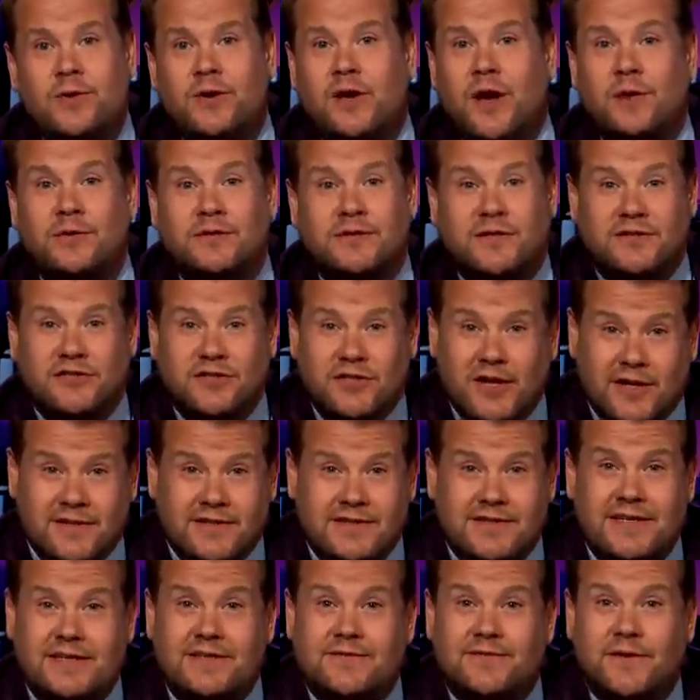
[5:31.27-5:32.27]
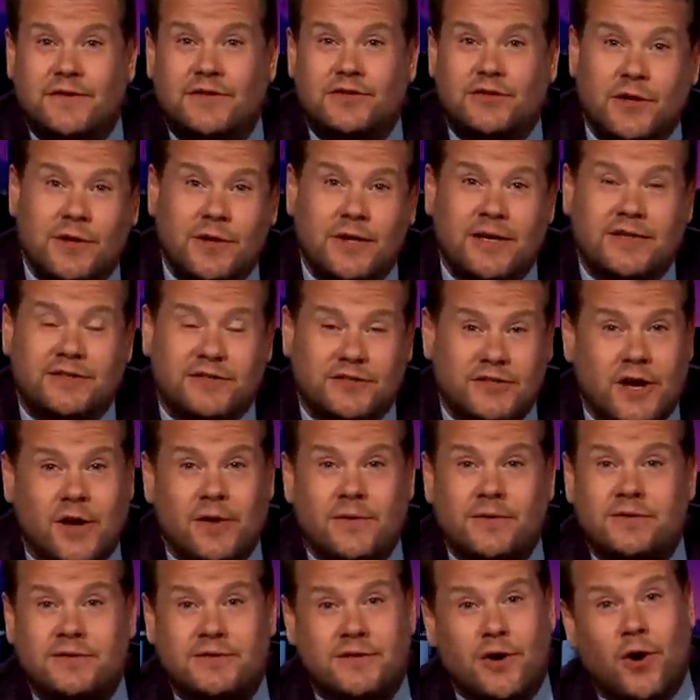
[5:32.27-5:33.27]
Go to
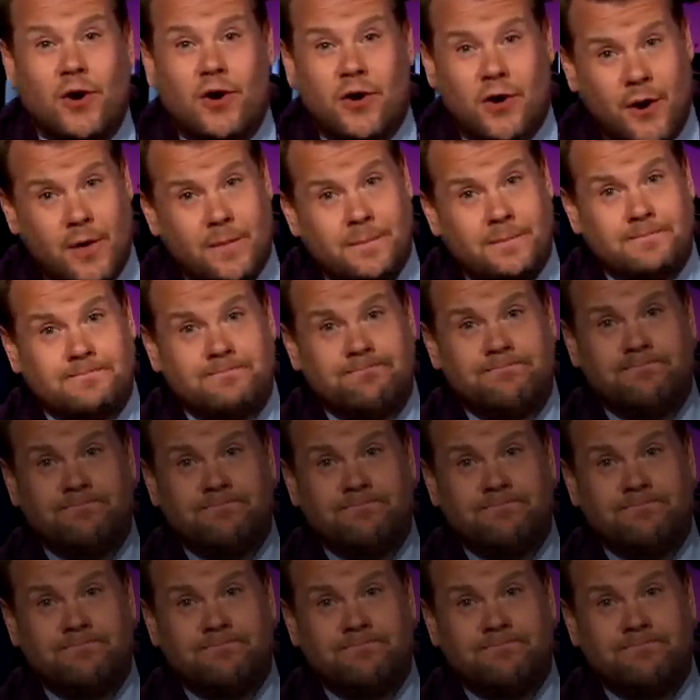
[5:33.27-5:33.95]
justiceforjuliusjones.com.